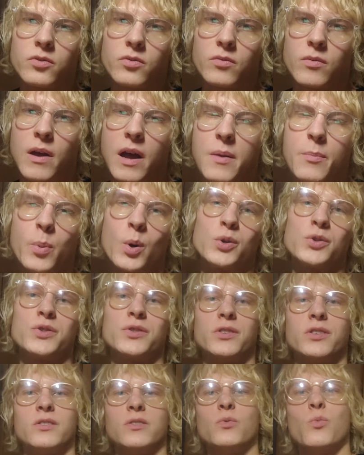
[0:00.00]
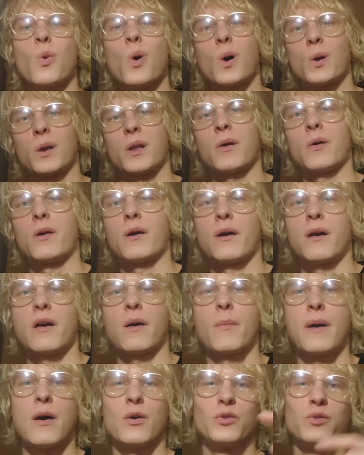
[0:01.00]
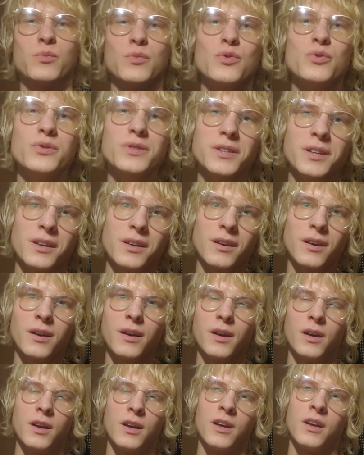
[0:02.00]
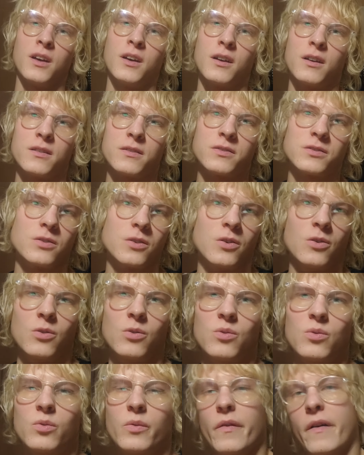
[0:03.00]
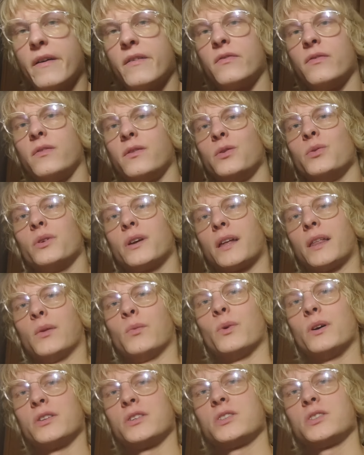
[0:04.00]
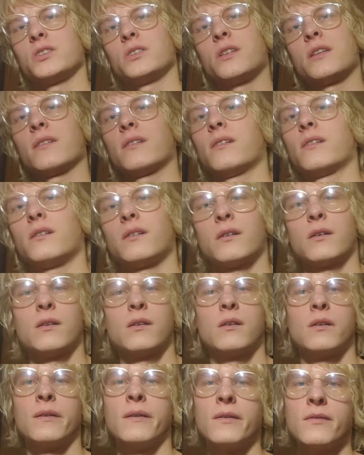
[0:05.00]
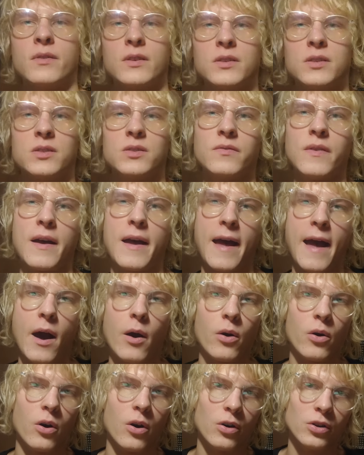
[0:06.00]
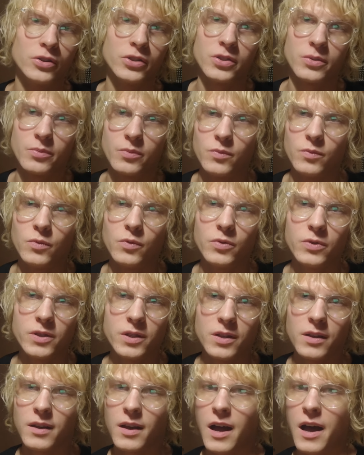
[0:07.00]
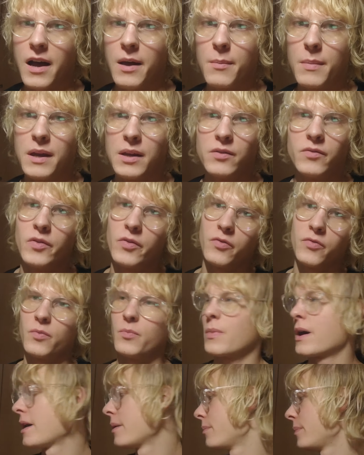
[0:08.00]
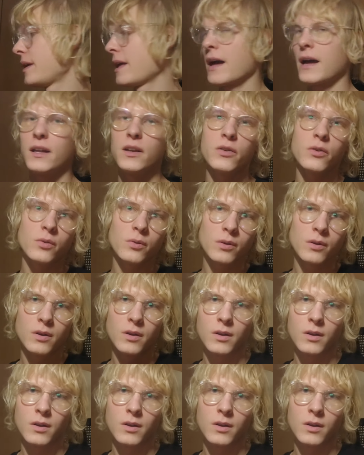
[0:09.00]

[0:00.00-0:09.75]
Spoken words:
I posted one about music, so if you can watch it, this is the autumn music I made with my piano.